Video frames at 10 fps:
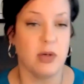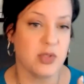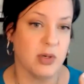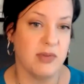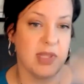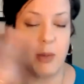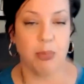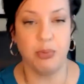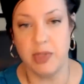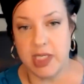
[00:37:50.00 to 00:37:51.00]
they're sort of in
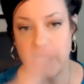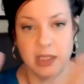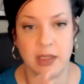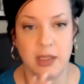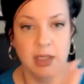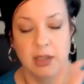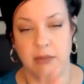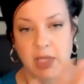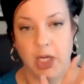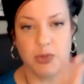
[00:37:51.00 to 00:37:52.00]
that
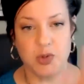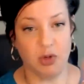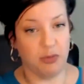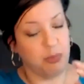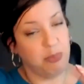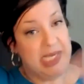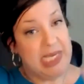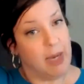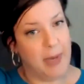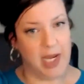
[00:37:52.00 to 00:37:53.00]
sort of
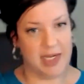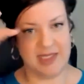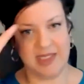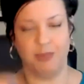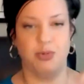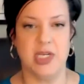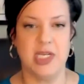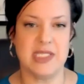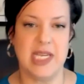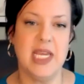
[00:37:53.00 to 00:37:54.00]
PMS
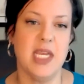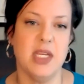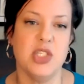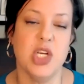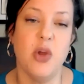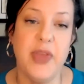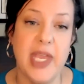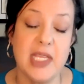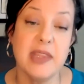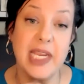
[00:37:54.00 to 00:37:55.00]
pre-stage,
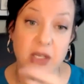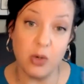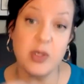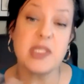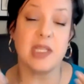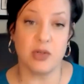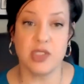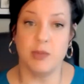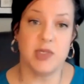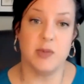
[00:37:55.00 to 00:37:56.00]
they notice that their
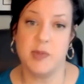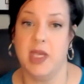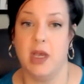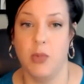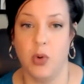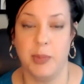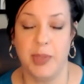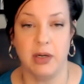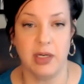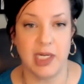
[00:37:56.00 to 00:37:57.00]
symptoms become more
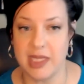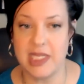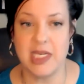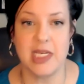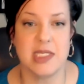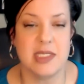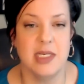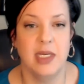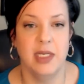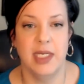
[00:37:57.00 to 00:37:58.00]
apparent. And I think
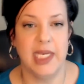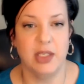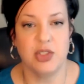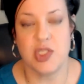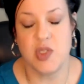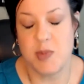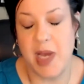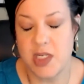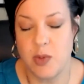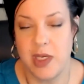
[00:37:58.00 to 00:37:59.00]
it just goes
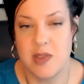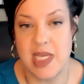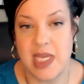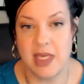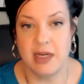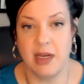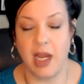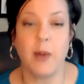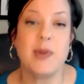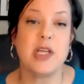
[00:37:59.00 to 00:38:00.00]
back to what you say, that
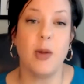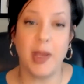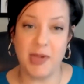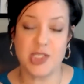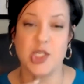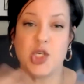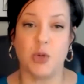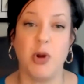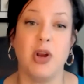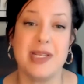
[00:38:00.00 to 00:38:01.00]
I always tell my patients,
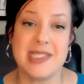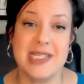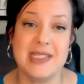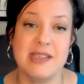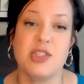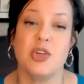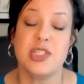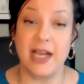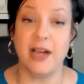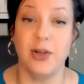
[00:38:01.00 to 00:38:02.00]
your Parkinson's is your
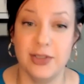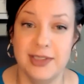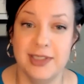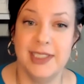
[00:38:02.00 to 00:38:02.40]
tell.